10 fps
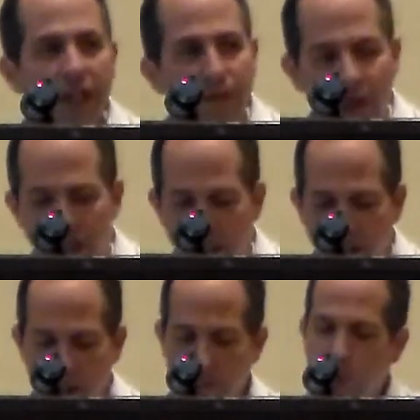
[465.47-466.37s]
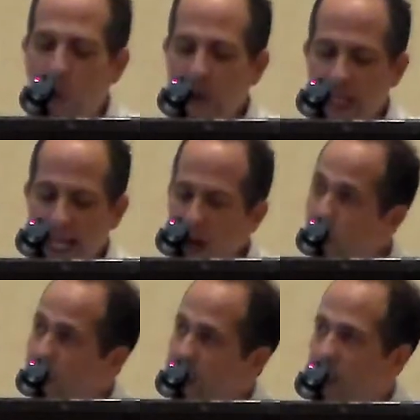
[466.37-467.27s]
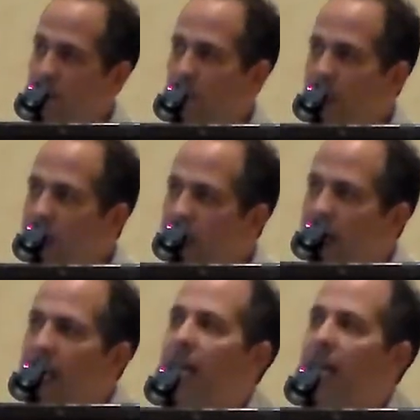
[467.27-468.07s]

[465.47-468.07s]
difference, pointing out the difference,